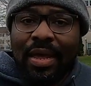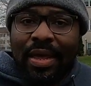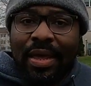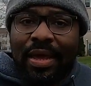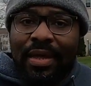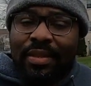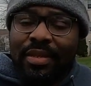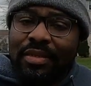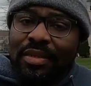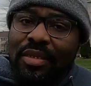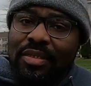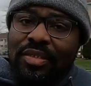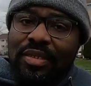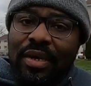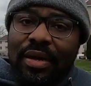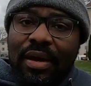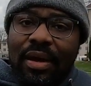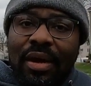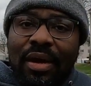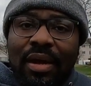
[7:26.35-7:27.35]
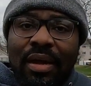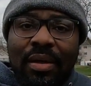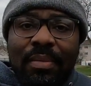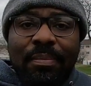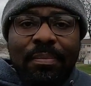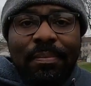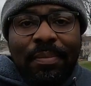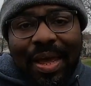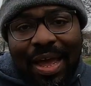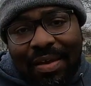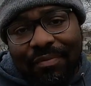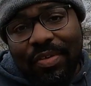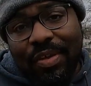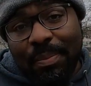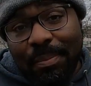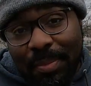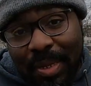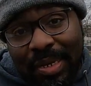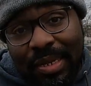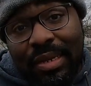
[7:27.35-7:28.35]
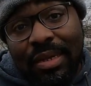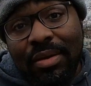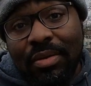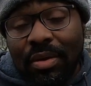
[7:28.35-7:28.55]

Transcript: had the DJI Mavic Mini